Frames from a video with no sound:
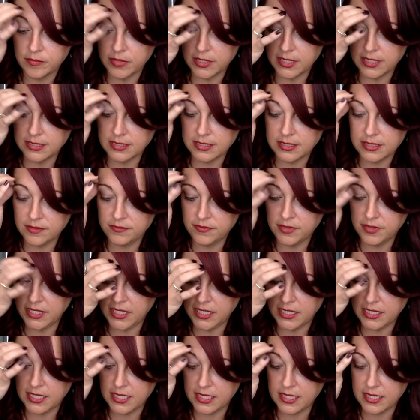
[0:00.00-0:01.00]
Positive
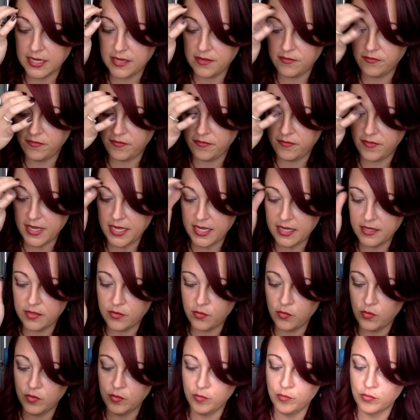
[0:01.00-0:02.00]
thinking and faith
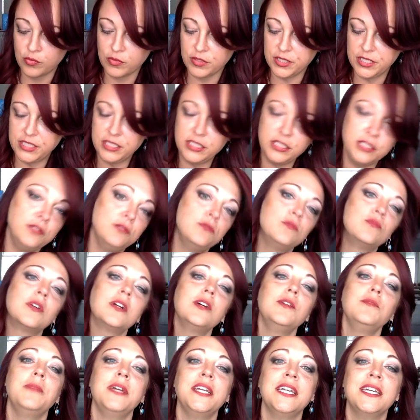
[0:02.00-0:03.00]
will bring you
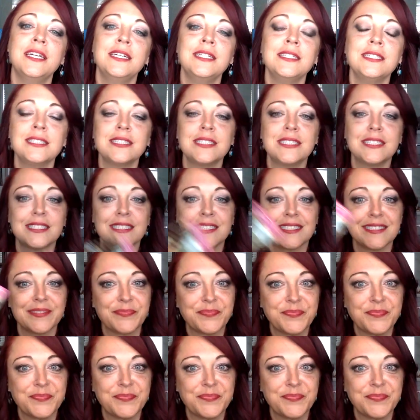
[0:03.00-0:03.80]
romance.